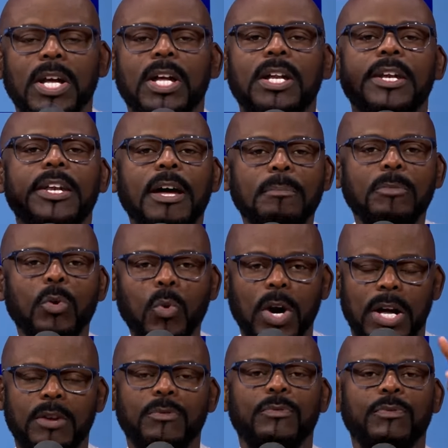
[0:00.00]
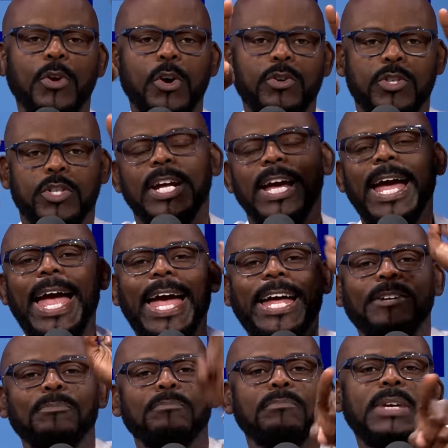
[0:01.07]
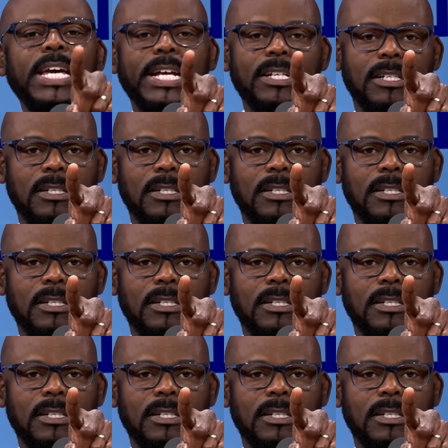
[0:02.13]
Number one, first, admit